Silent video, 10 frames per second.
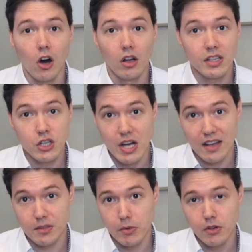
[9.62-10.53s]
Colin
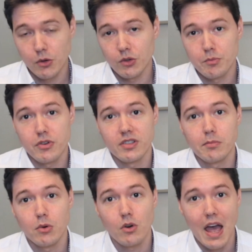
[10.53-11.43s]
Jasper, who's
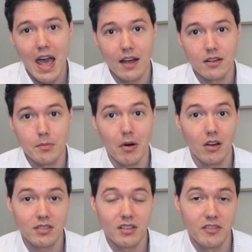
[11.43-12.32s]
principal at
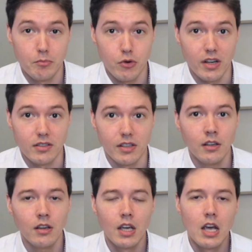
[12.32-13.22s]
Positive
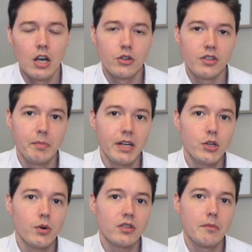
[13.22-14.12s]
Pricing, to speak
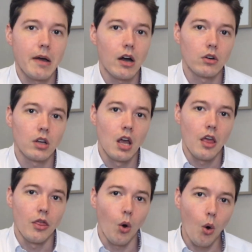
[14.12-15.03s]
to us about
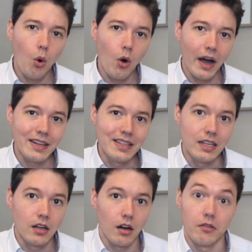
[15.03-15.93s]
the whole
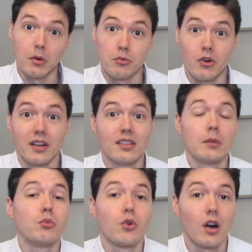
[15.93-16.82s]
idea of a pricing
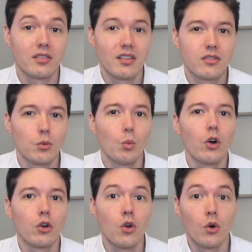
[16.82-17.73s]
process and
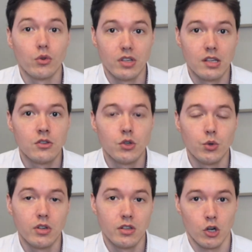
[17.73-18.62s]
what goes into
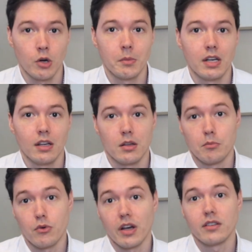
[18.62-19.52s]
determining the
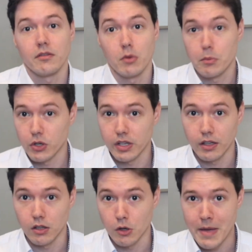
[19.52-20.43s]
price of a
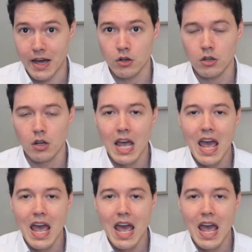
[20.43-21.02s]
particular matter,